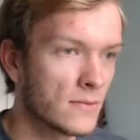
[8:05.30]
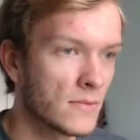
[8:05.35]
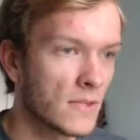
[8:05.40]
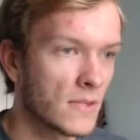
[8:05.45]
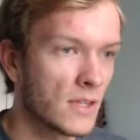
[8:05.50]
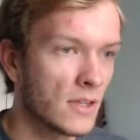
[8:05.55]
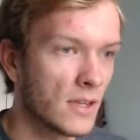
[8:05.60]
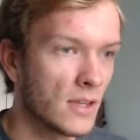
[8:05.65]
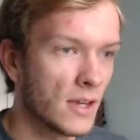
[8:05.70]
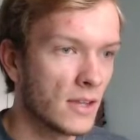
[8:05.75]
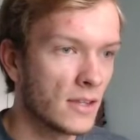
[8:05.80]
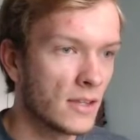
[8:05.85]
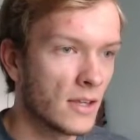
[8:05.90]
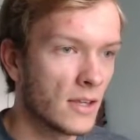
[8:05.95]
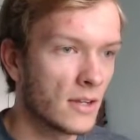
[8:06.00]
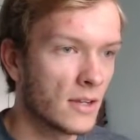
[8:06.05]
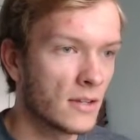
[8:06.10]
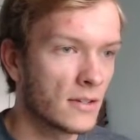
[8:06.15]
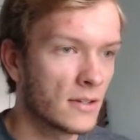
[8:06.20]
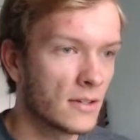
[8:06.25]
and then
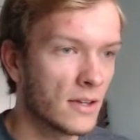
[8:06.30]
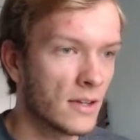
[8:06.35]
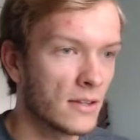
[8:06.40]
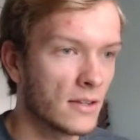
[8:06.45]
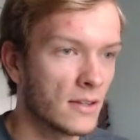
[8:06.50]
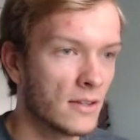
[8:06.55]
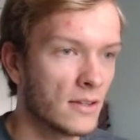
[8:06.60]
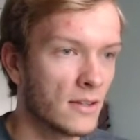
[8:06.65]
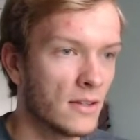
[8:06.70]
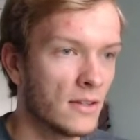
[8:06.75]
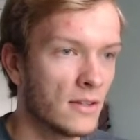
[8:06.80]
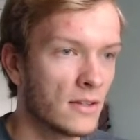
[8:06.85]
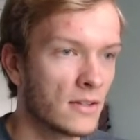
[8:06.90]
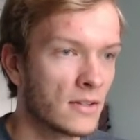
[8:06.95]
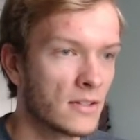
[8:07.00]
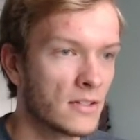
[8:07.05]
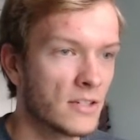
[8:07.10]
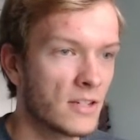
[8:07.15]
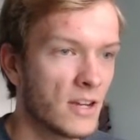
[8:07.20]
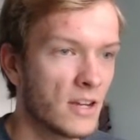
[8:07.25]
it's got the
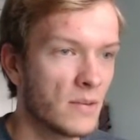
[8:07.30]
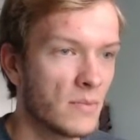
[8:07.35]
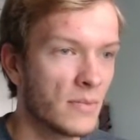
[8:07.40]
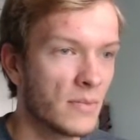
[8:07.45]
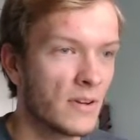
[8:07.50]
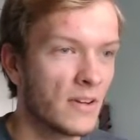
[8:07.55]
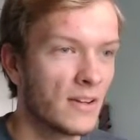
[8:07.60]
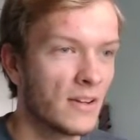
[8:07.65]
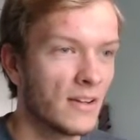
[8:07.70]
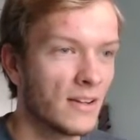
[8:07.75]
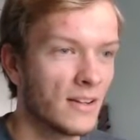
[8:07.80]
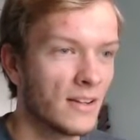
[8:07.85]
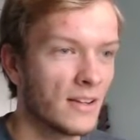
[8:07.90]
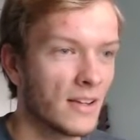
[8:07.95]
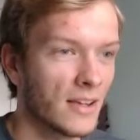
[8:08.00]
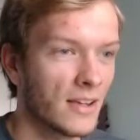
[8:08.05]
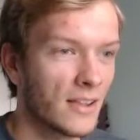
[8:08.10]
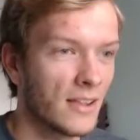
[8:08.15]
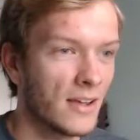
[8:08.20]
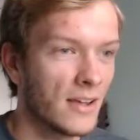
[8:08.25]
shape
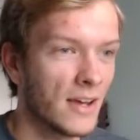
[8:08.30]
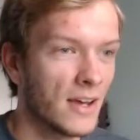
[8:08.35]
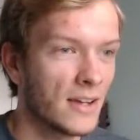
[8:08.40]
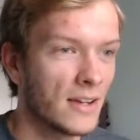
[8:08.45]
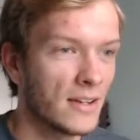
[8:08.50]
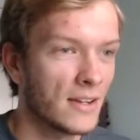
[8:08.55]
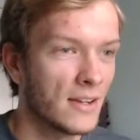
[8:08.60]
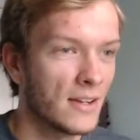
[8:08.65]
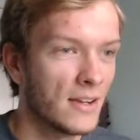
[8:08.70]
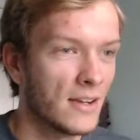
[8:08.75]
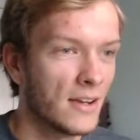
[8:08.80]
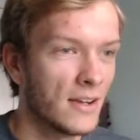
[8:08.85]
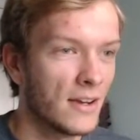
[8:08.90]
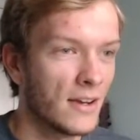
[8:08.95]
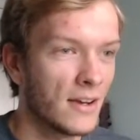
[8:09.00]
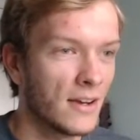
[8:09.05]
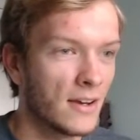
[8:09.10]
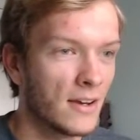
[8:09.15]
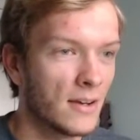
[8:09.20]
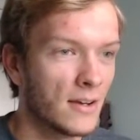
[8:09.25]
like that.
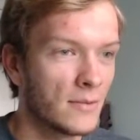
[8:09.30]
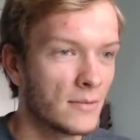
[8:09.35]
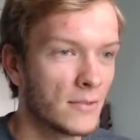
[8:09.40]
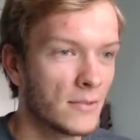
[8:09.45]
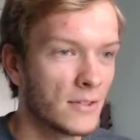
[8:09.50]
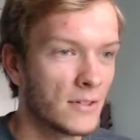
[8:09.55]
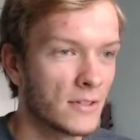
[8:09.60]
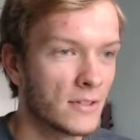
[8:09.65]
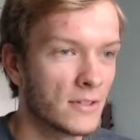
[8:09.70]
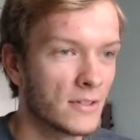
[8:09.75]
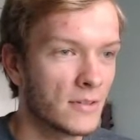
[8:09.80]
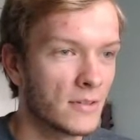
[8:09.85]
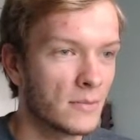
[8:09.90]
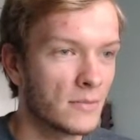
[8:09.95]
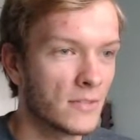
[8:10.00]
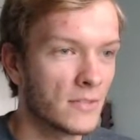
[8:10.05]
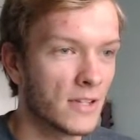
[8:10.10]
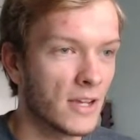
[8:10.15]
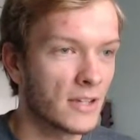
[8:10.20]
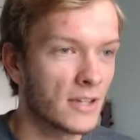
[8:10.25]
There's some
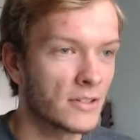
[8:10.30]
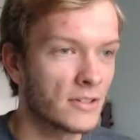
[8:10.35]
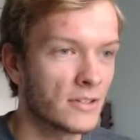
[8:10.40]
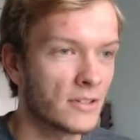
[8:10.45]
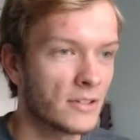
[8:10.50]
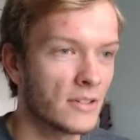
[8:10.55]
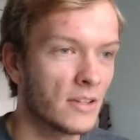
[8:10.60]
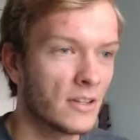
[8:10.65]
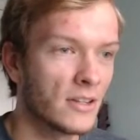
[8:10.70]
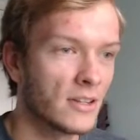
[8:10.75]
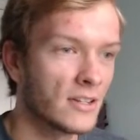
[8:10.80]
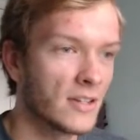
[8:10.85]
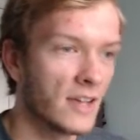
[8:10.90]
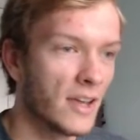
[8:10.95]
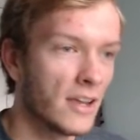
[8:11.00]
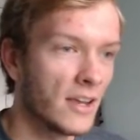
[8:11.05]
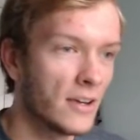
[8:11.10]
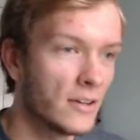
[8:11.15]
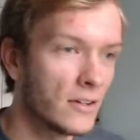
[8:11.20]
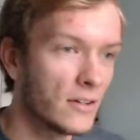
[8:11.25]
texture to the
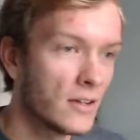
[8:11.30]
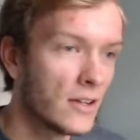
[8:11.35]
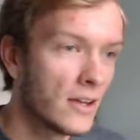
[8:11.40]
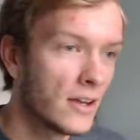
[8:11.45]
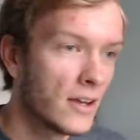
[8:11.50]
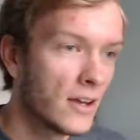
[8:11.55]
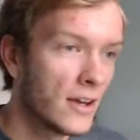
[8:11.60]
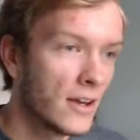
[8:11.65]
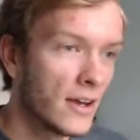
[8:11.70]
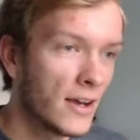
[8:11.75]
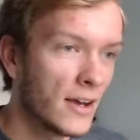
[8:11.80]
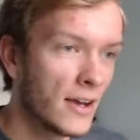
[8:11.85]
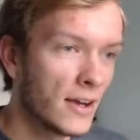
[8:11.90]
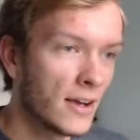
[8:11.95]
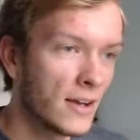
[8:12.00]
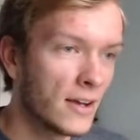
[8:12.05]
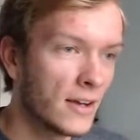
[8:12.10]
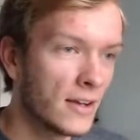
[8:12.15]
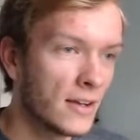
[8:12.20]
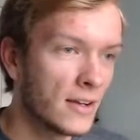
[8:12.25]
tail,
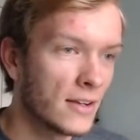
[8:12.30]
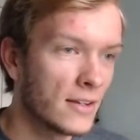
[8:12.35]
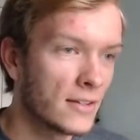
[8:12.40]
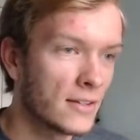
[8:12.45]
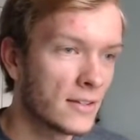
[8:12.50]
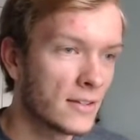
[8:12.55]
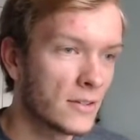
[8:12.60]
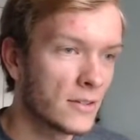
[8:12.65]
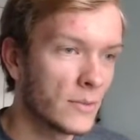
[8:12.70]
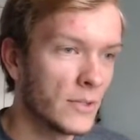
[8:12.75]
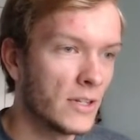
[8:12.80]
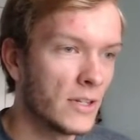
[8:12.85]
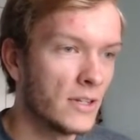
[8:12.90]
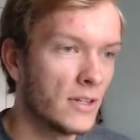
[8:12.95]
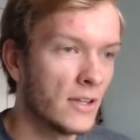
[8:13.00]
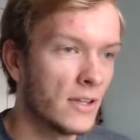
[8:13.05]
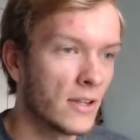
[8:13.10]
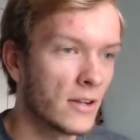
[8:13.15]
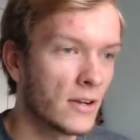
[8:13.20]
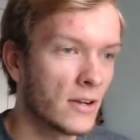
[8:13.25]
and so we need the
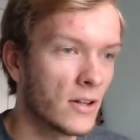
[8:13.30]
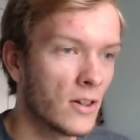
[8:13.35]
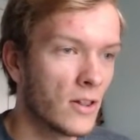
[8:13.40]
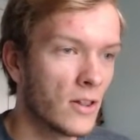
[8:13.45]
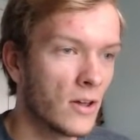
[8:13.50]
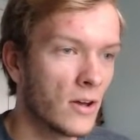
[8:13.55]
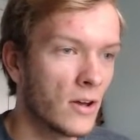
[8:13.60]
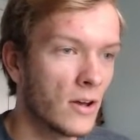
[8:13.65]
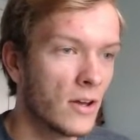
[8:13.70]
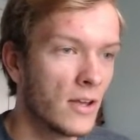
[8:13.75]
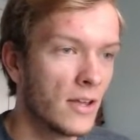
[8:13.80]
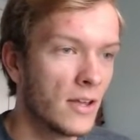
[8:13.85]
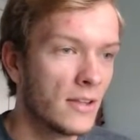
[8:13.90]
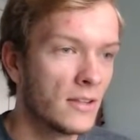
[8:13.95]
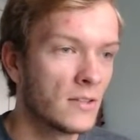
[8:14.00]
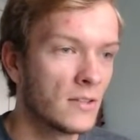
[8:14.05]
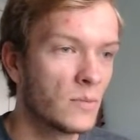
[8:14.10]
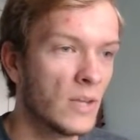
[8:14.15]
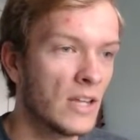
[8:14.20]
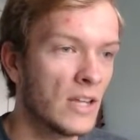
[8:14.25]
other claw.
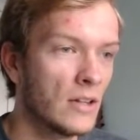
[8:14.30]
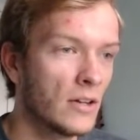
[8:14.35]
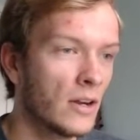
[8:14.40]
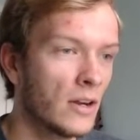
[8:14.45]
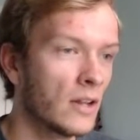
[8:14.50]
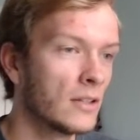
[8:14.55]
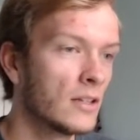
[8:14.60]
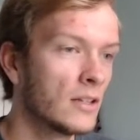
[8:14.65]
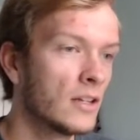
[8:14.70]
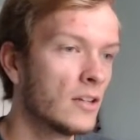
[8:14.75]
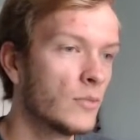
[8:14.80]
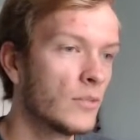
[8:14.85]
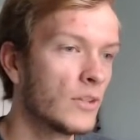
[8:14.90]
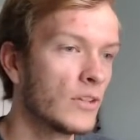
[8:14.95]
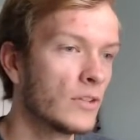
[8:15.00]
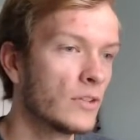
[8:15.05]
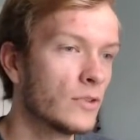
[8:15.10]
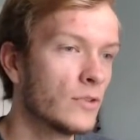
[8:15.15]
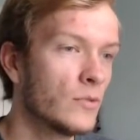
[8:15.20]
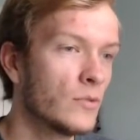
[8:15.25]
This may look a little bit
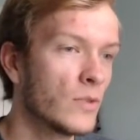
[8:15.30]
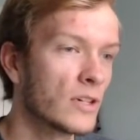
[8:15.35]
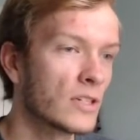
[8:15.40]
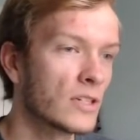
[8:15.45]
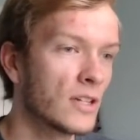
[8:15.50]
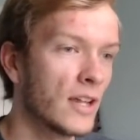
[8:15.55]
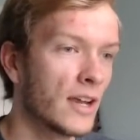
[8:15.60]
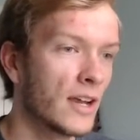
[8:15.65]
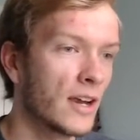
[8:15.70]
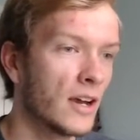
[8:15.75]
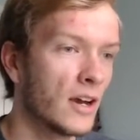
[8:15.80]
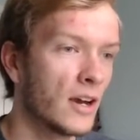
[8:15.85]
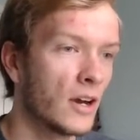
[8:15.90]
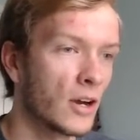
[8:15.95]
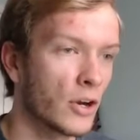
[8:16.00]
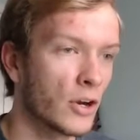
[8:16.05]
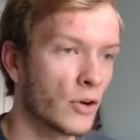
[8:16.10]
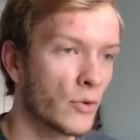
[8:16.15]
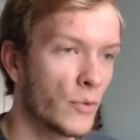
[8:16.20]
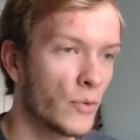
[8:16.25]
too much like a
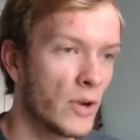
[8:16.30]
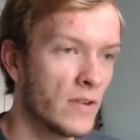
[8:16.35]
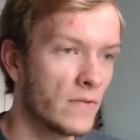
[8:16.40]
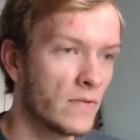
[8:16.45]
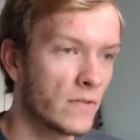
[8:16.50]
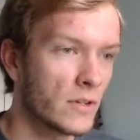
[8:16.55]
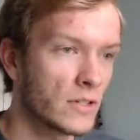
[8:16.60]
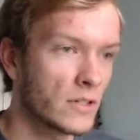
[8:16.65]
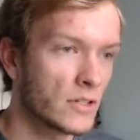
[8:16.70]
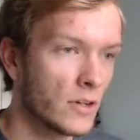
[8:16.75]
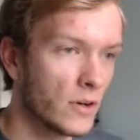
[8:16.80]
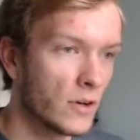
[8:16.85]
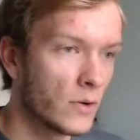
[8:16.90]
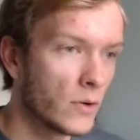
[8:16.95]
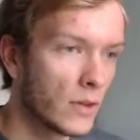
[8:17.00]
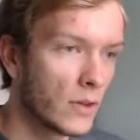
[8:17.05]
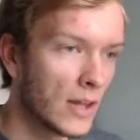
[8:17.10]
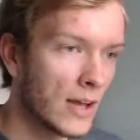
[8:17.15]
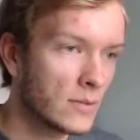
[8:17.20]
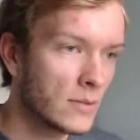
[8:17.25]
crayfish. Oh,
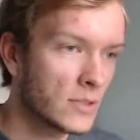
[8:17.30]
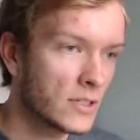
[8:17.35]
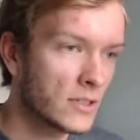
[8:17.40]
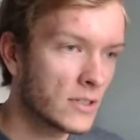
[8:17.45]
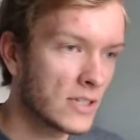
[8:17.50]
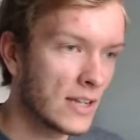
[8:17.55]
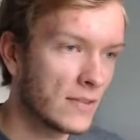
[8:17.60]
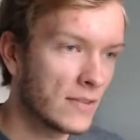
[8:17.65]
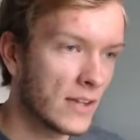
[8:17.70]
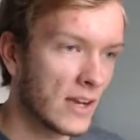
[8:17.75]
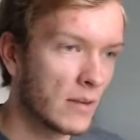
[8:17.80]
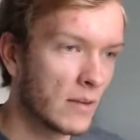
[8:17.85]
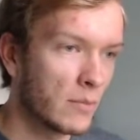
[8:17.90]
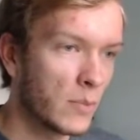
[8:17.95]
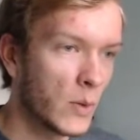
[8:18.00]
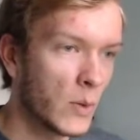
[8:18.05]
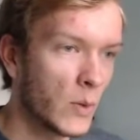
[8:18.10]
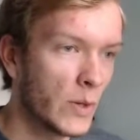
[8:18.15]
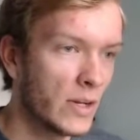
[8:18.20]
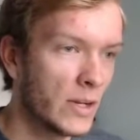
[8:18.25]
lobsters have like a
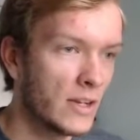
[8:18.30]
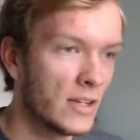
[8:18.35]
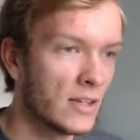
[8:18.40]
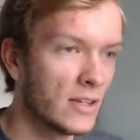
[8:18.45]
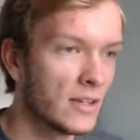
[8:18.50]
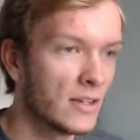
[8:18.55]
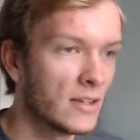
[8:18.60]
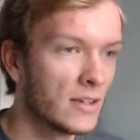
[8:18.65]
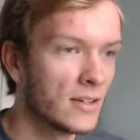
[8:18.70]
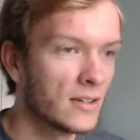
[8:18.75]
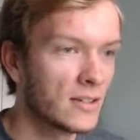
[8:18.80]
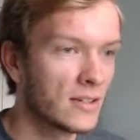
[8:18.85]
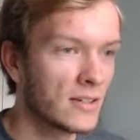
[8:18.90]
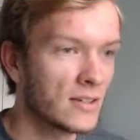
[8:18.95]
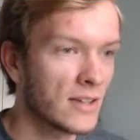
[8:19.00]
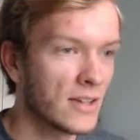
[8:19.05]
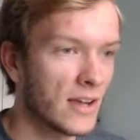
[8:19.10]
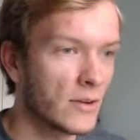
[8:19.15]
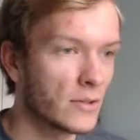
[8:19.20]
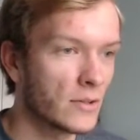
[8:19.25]
pointy snout